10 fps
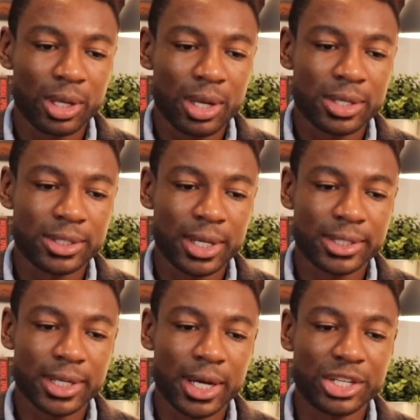
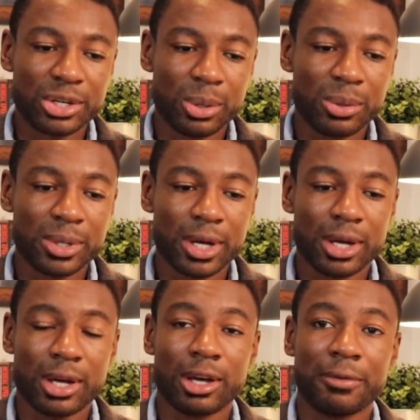Since June
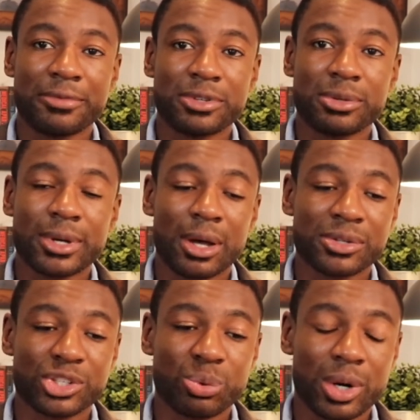of
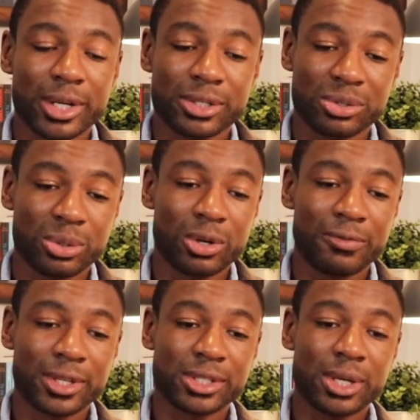2020, so June of
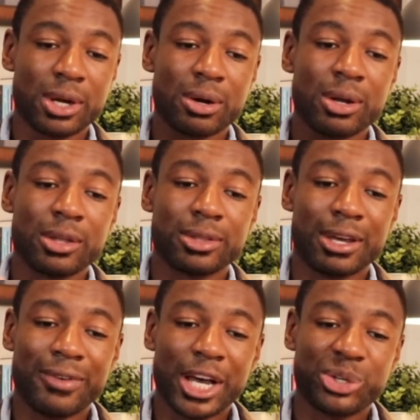this year, the
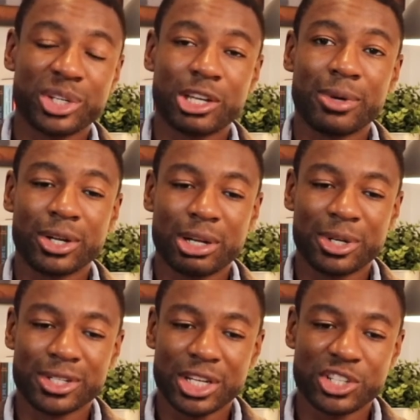Advisory Committee on
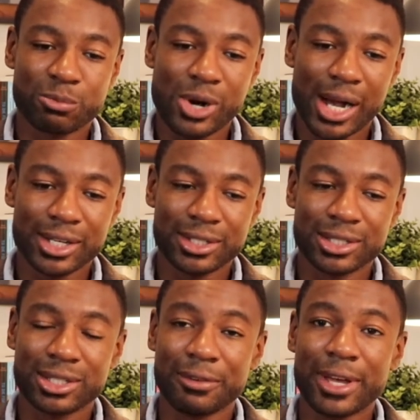Immunization
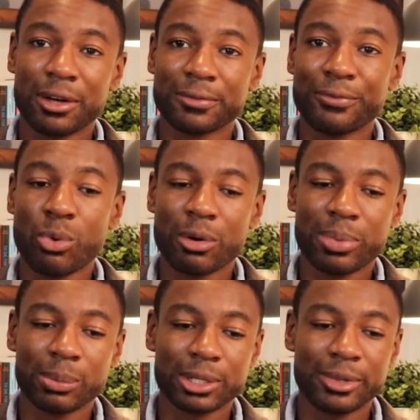Practices, they've held 4
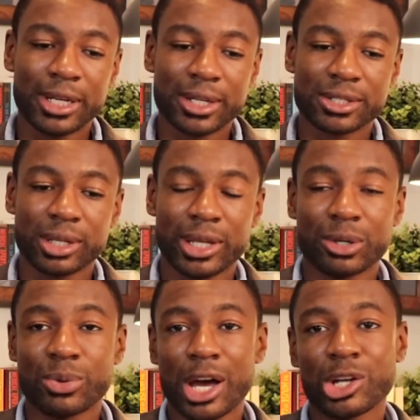public meetings to lay the
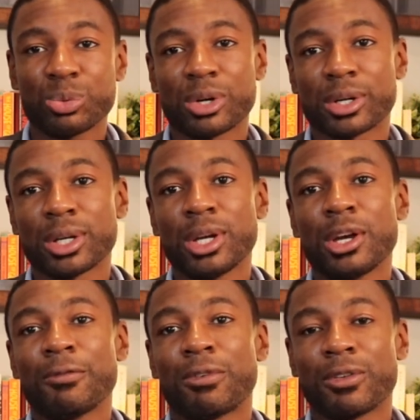
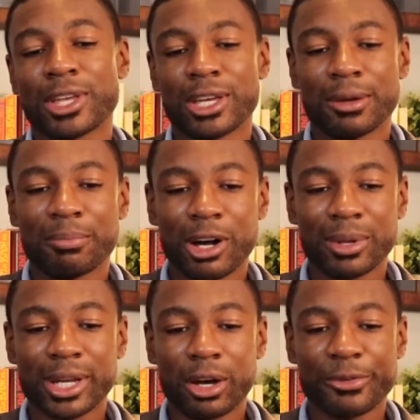groundwork for the
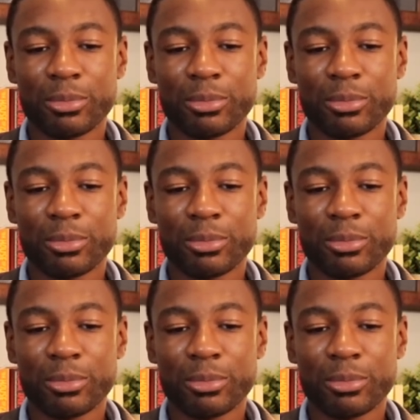public health